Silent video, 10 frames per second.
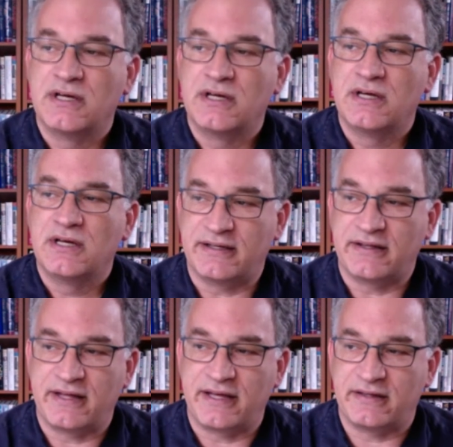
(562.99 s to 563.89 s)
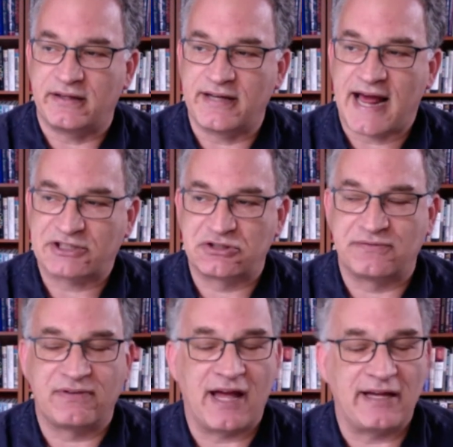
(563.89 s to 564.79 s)
Uh, the national
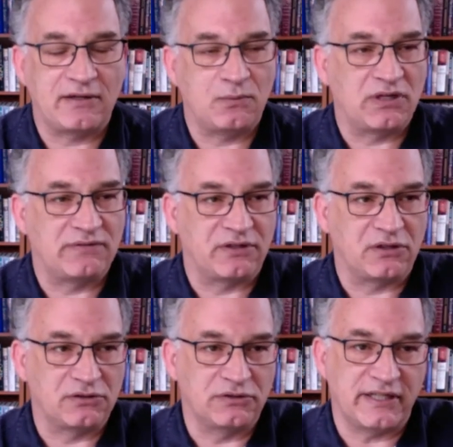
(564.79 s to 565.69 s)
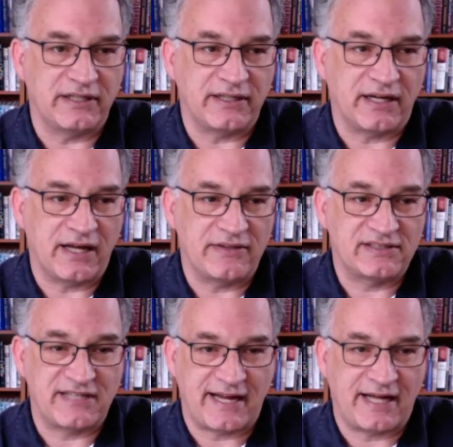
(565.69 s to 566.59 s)
flag would have included uh, the
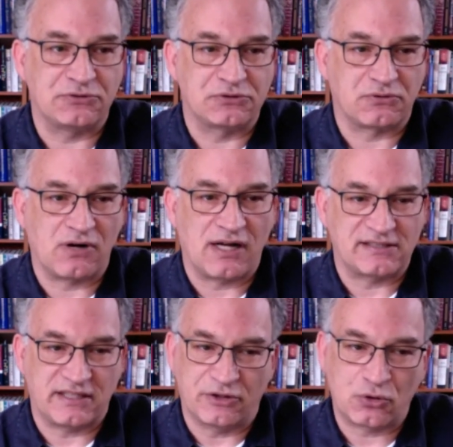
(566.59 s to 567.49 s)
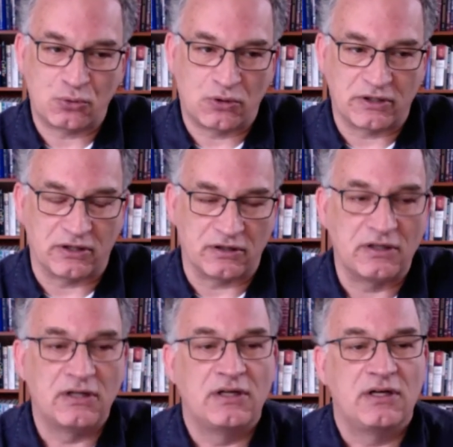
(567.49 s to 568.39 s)
Saint Andrew's Cross in the corner
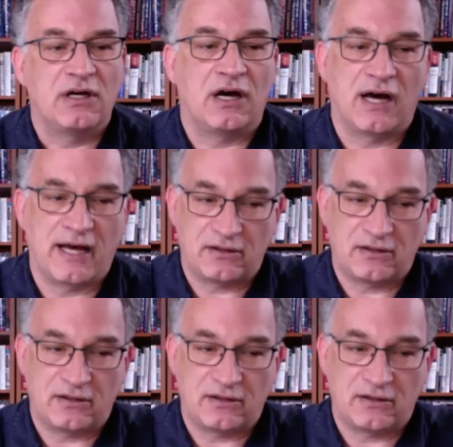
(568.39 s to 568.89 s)
uh,